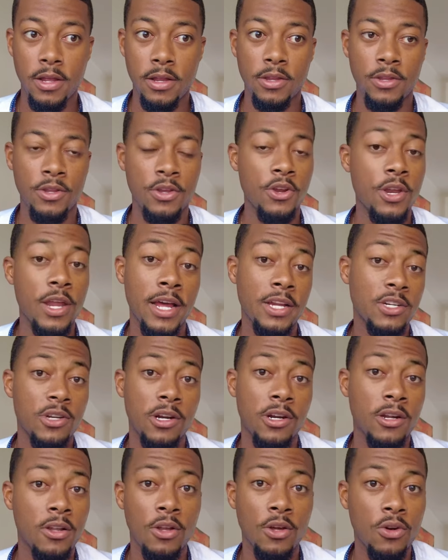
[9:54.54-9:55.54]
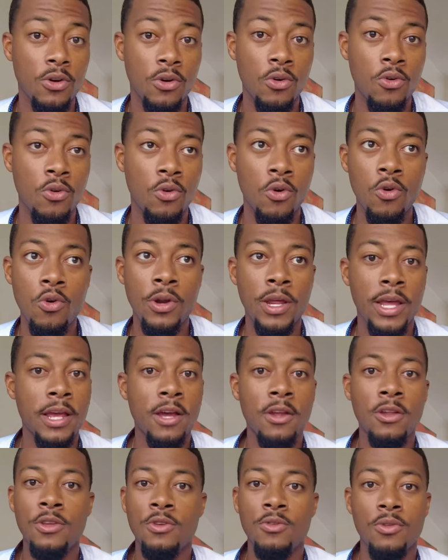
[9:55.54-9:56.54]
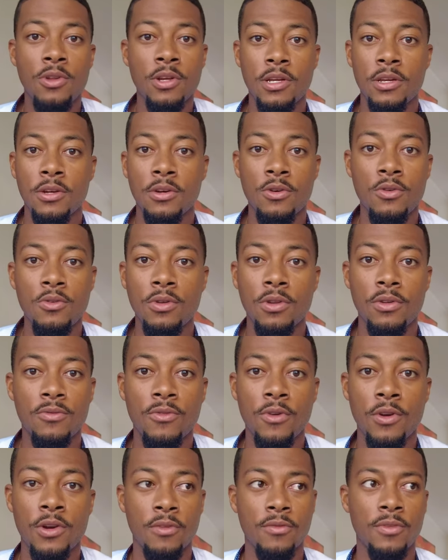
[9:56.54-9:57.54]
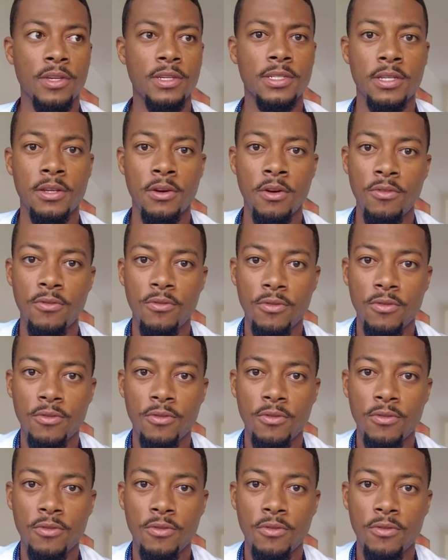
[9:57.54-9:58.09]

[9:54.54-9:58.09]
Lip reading: You're not trying to look cool. Who the hell are you looking cool in front of? Yourself?